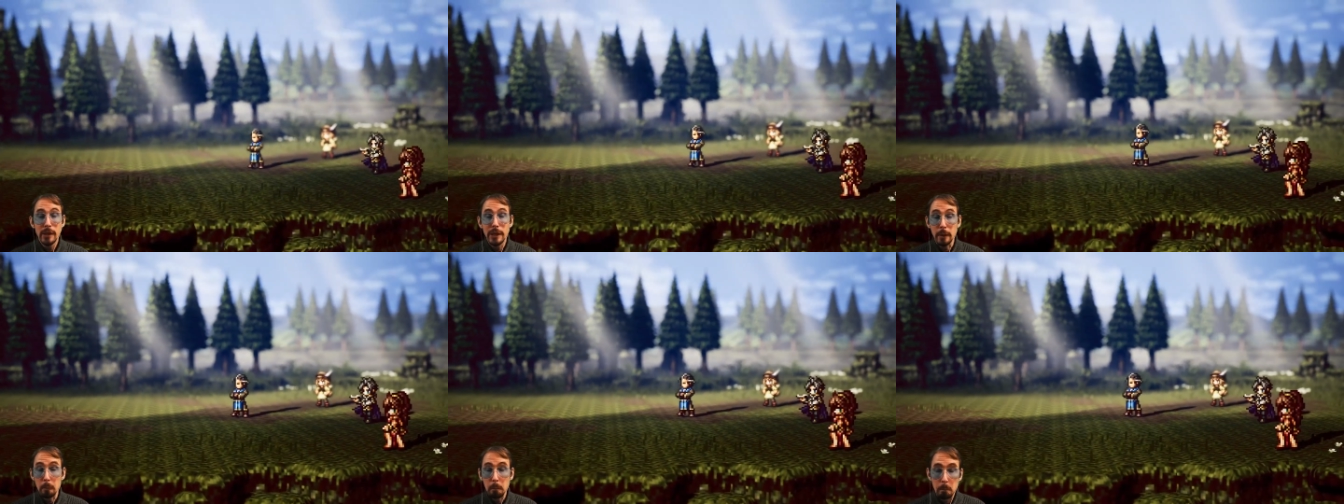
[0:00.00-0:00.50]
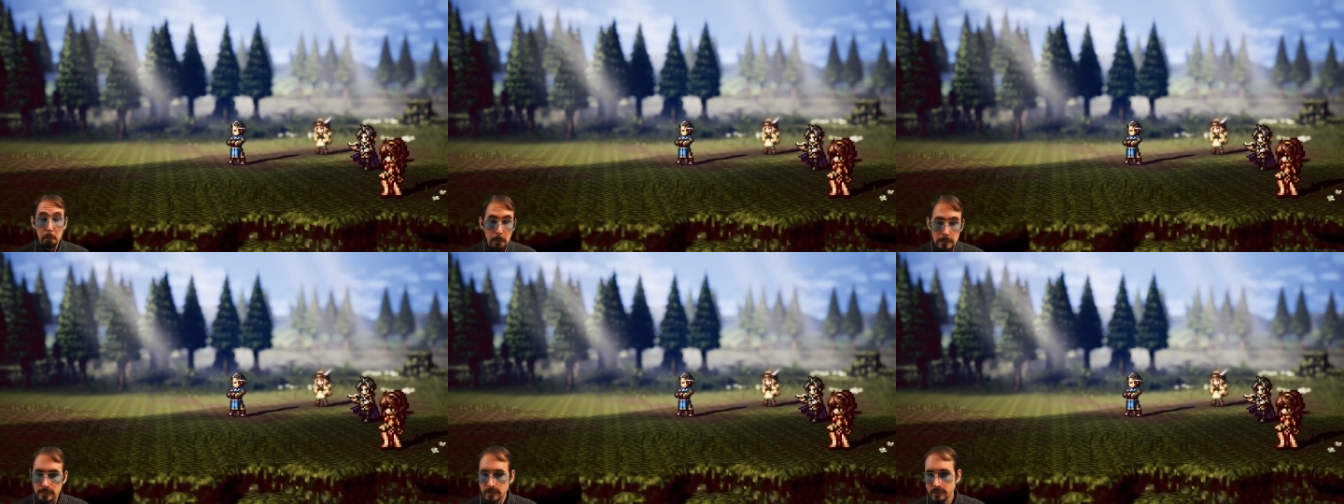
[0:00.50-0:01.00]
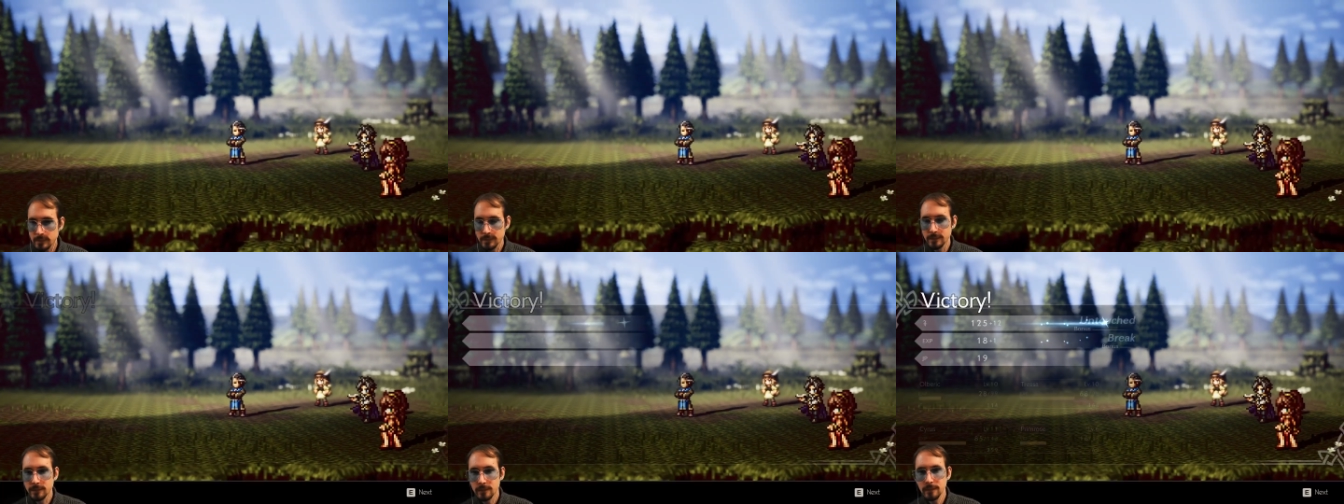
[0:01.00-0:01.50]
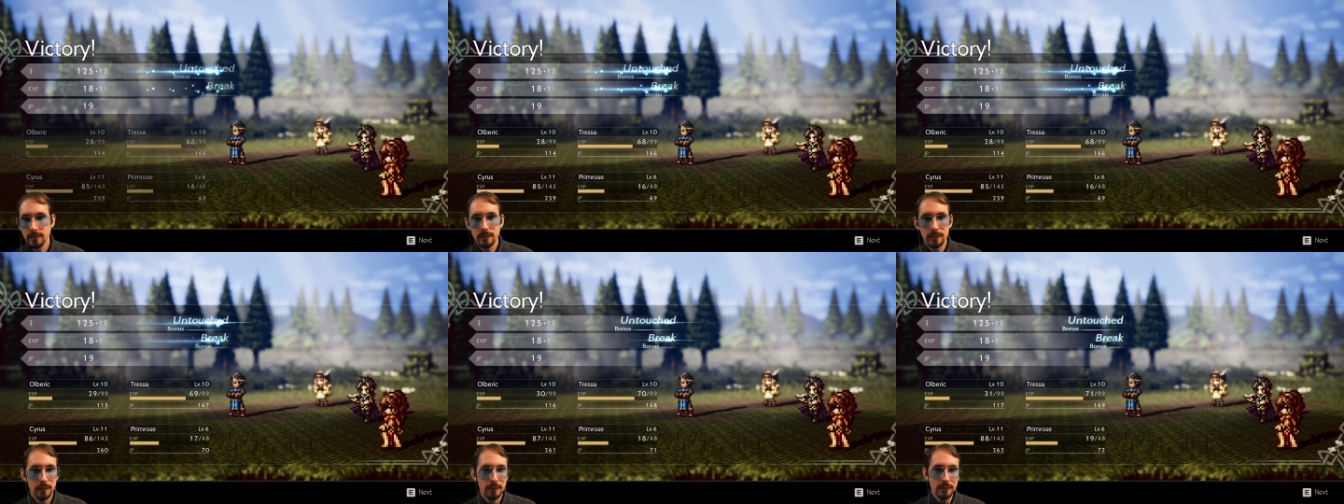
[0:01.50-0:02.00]
unbeaten. Battle, I grow strong.
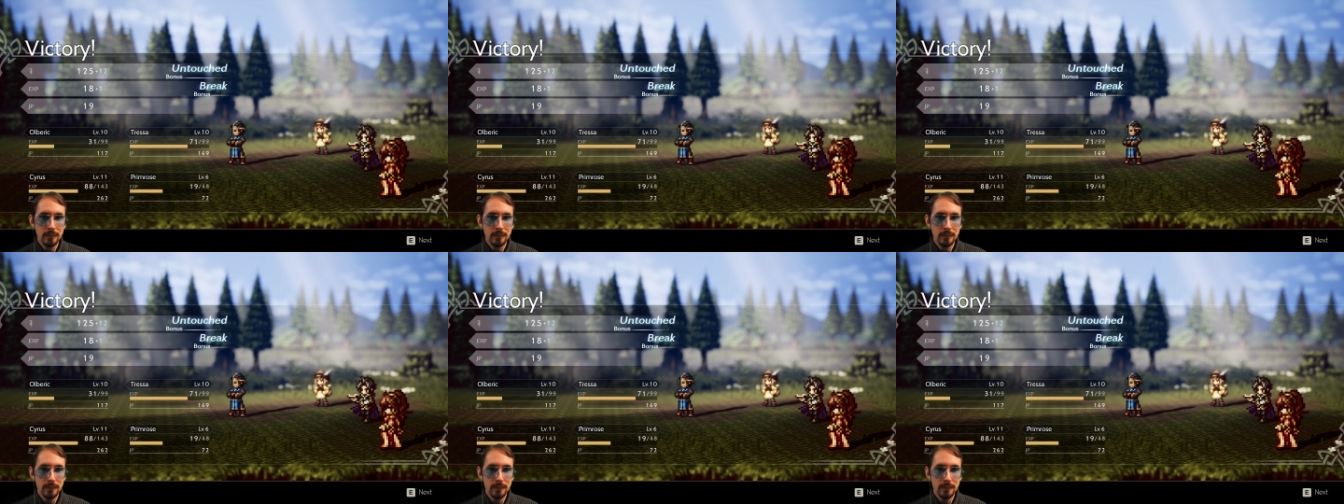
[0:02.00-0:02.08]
